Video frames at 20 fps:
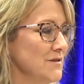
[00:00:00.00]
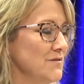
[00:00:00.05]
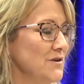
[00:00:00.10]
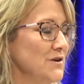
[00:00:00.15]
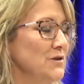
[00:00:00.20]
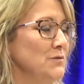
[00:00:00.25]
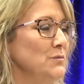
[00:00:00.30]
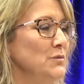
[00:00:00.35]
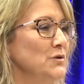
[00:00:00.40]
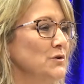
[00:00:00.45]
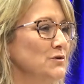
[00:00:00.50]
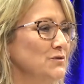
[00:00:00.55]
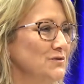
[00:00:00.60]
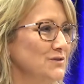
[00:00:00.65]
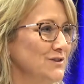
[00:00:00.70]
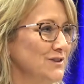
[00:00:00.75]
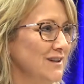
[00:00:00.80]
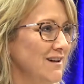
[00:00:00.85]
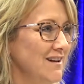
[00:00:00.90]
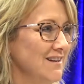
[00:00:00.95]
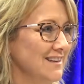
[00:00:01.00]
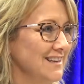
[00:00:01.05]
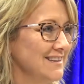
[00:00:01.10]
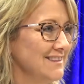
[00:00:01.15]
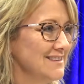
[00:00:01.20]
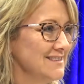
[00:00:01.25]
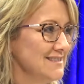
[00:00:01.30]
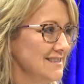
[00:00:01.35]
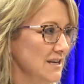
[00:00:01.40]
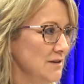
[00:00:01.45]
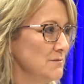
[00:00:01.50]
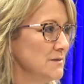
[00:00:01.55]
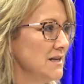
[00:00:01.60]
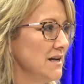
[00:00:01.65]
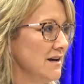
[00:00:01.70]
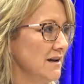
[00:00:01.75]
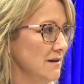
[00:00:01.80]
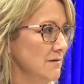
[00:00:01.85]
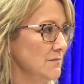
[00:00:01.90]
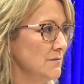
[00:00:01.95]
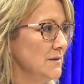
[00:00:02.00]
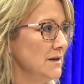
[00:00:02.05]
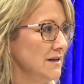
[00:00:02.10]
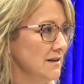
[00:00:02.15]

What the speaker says: very beautiful all at the same time,